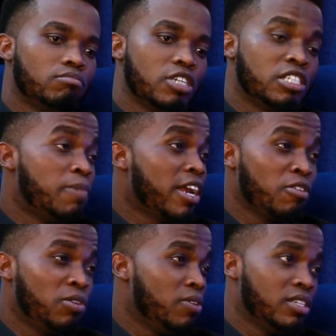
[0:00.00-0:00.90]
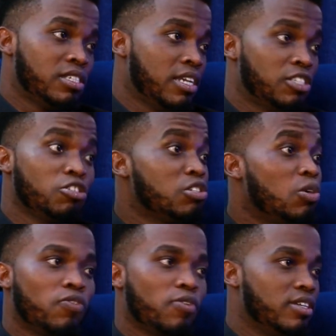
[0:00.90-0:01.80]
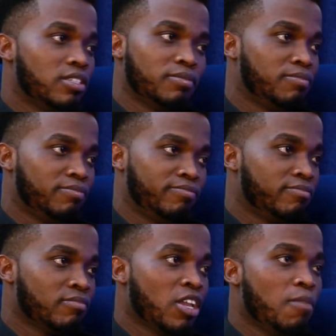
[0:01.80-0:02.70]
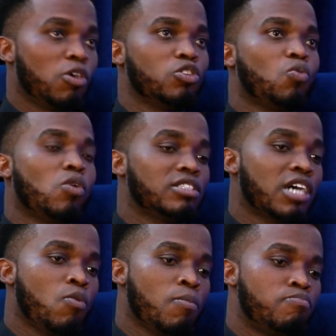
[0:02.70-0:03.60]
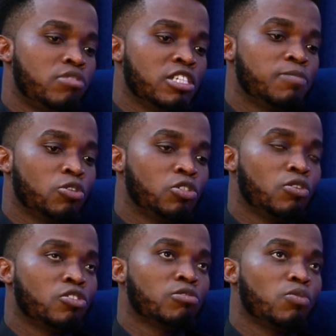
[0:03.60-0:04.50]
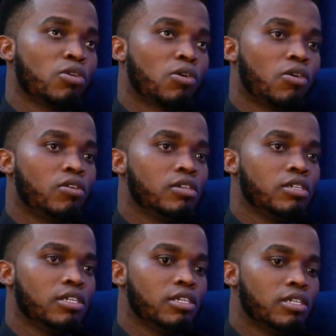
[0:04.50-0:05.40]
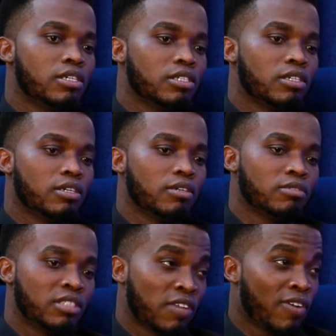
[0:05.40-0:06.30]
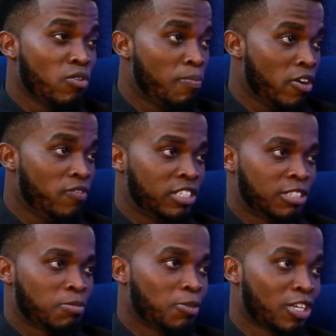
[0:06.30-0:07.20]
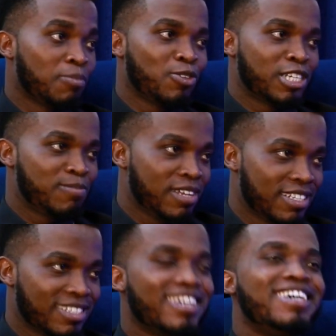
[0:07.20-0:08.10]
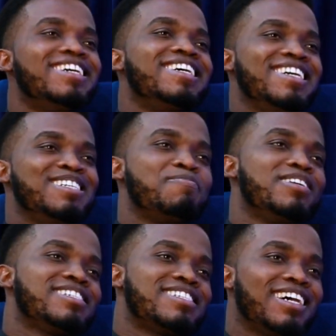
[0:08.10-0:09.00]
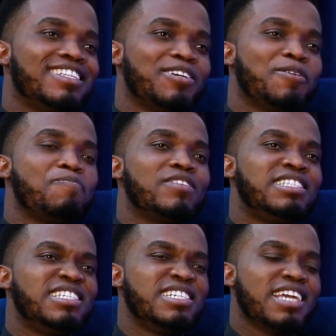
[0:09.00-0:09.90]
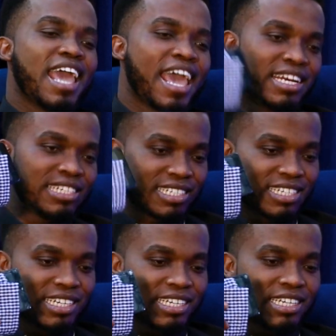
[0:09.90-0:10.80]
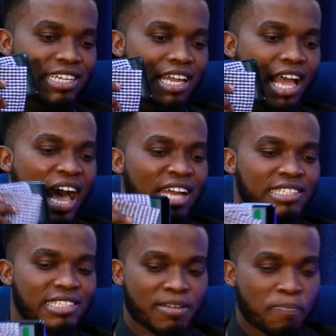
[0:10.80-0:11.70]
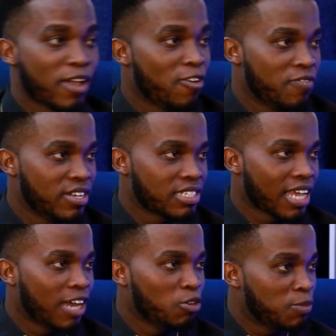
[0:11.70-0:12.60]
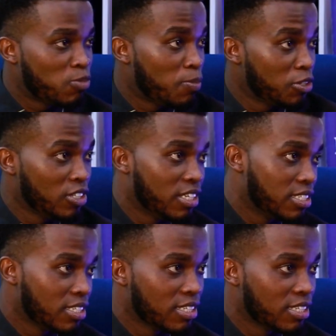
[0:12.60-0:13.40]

it's better you do a CS, just go for it. Because what that will predispose to is something we call cephalopelvic disproportion. I'm going to explain it. It means that the head and the pelvis are not proportionate.